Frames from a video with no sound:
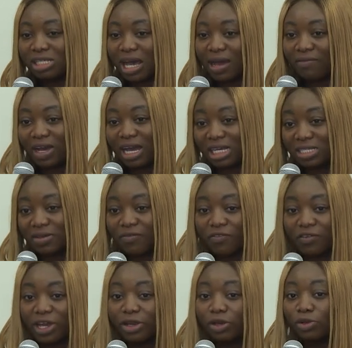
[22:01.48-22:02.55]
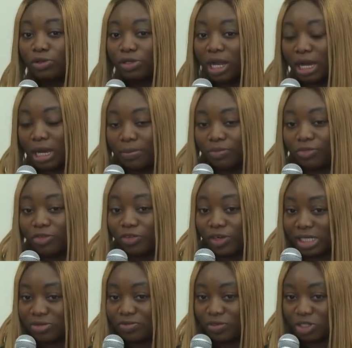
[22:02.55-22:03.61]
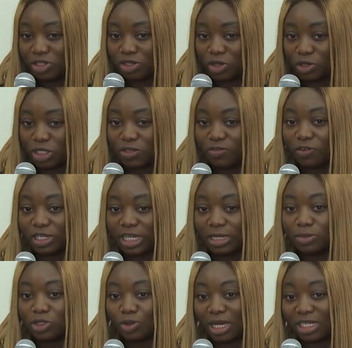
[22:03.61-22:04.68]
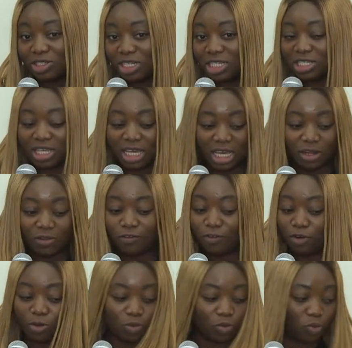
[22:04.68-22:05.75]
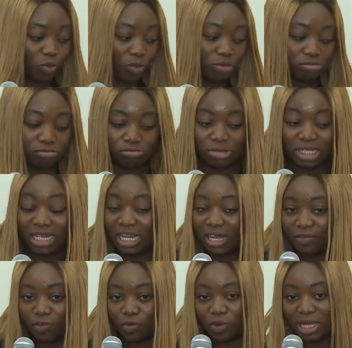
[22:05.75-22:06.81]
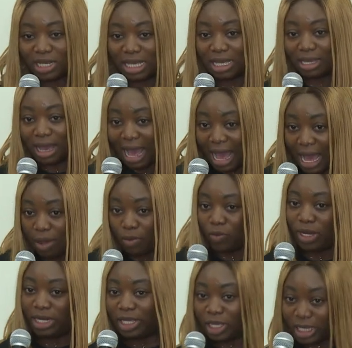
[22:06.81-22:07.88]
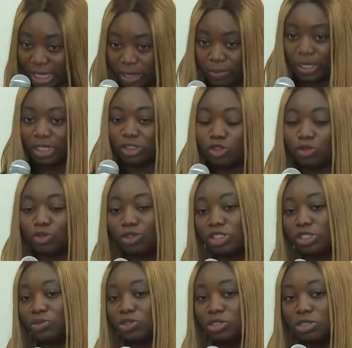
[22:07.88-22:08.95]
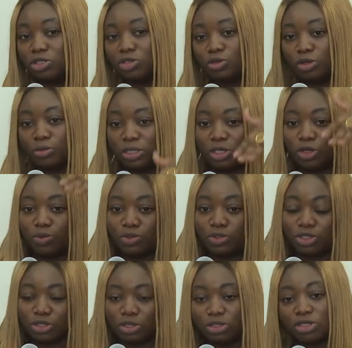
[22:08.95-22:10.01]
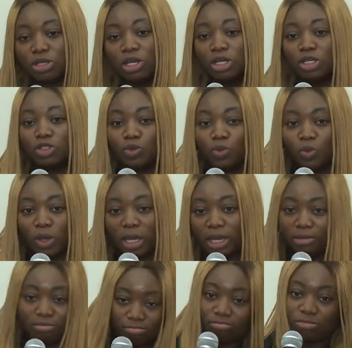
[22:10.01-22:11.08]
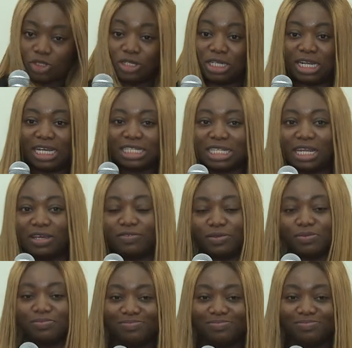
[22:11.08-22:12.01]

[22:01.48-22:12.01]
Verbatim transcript: have as a very um, great resource for them to actually scale from the level where they are when they came into contributing to op the open source to where to the next level.